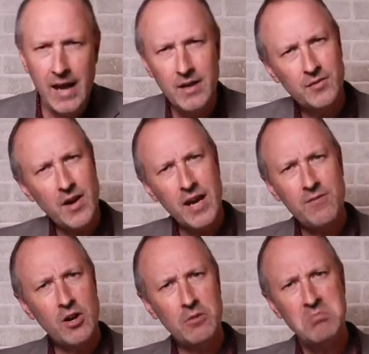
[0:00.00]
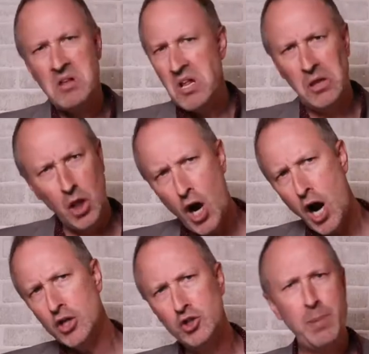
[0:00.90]
And it's not even a
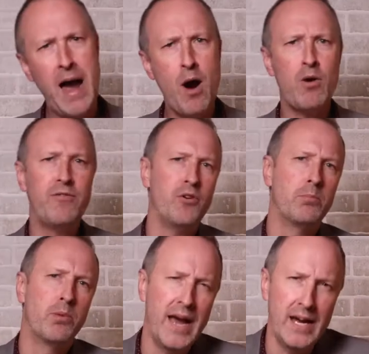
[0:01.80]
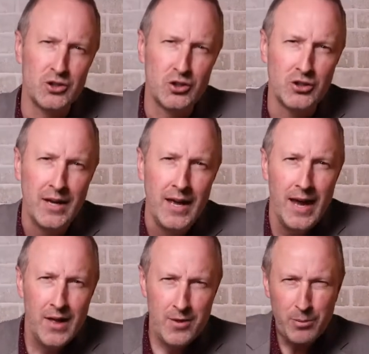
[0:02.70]
large, powerful branch.
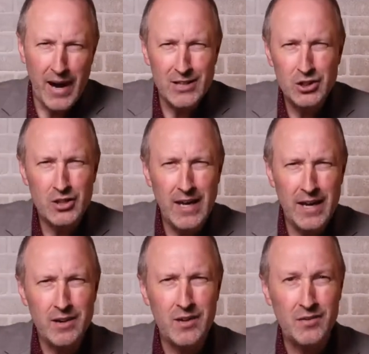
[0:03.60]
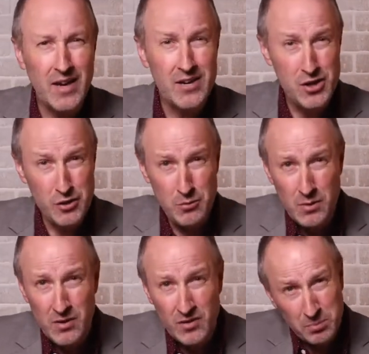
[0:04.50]
The branch here is said
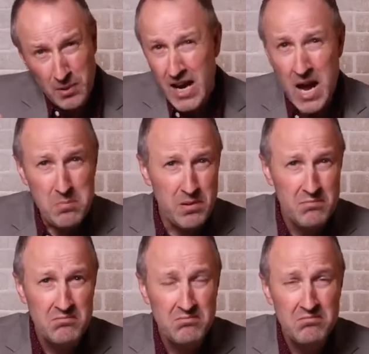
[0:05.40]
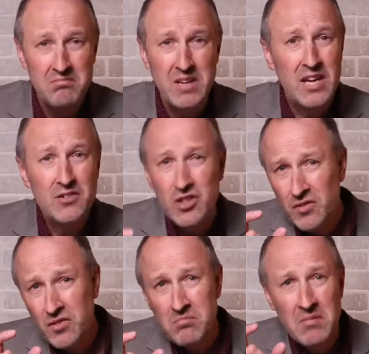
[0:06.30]
to spring up. It's
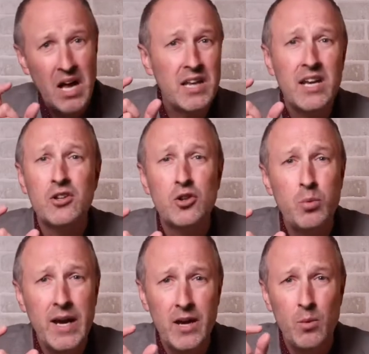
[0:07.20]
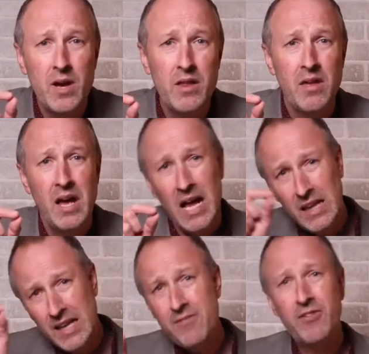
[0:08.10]
just a little twig with
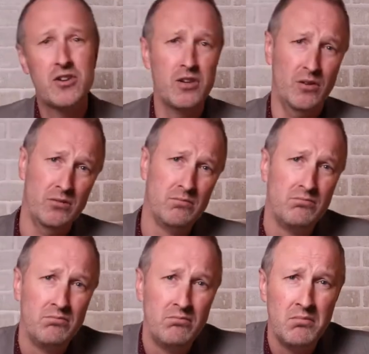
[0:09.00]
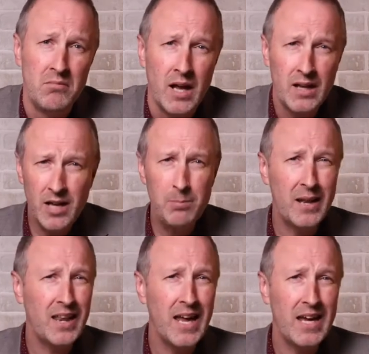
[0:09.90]
a leaf or two, a little
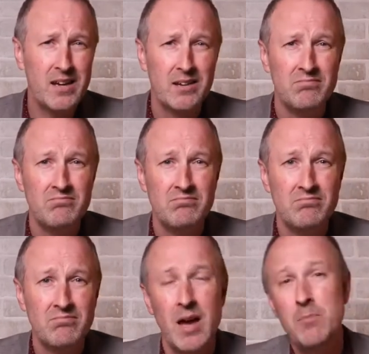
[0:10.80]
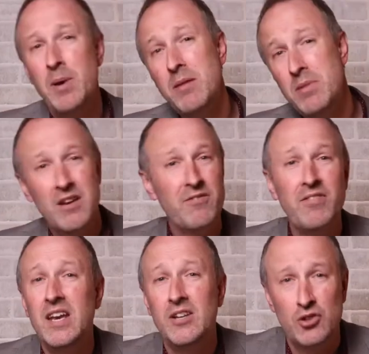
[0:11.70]
bit like a baby in a
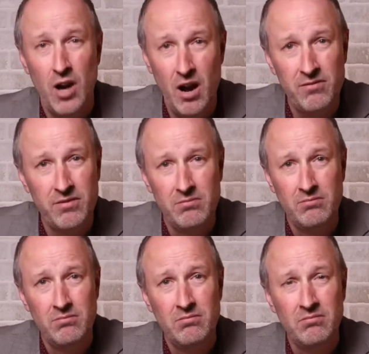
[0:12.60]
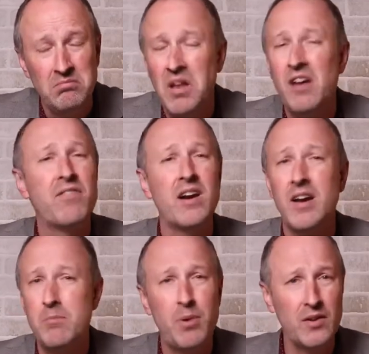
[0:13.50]
feeding trough. Not
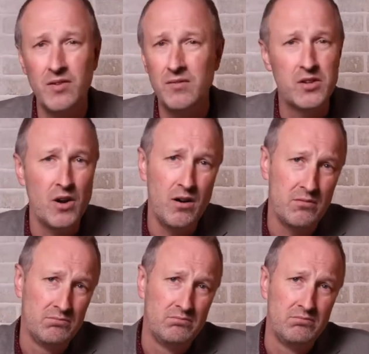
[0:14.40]
very impressive at all.